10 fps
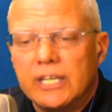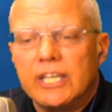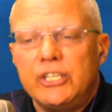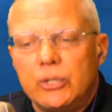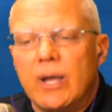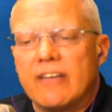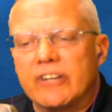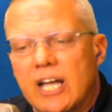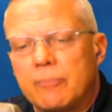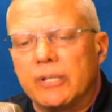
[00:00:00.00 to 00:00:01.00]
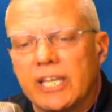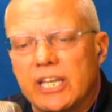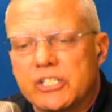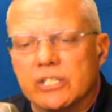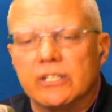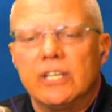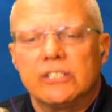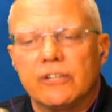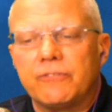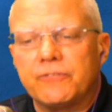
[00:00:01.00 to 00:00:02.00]
you have an obligation
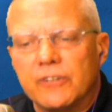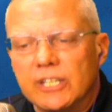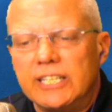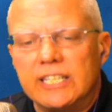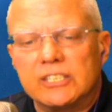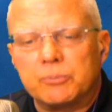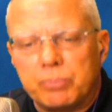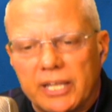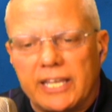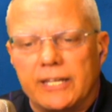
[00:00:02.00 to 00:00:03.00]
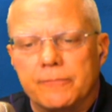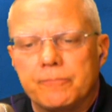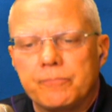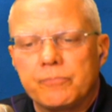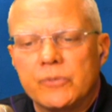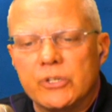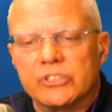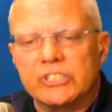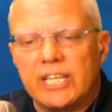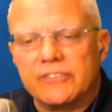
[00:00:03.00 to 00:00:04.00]
to fully explain your
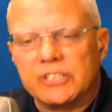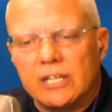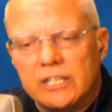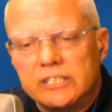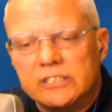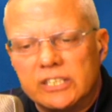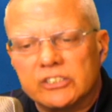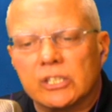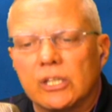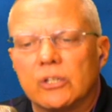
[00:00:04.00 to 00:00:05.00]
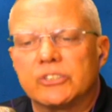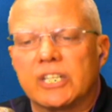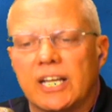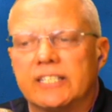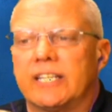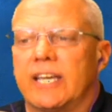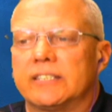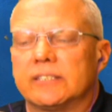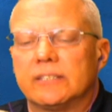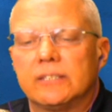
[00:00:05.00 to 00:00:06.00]
staff's undisclosed
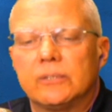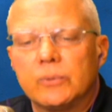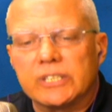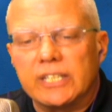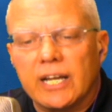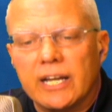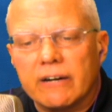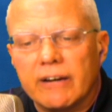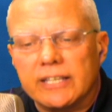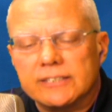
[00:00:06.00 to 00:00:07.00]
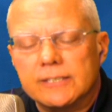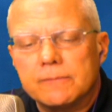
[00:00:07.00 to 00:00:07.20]
contacts with the I R S.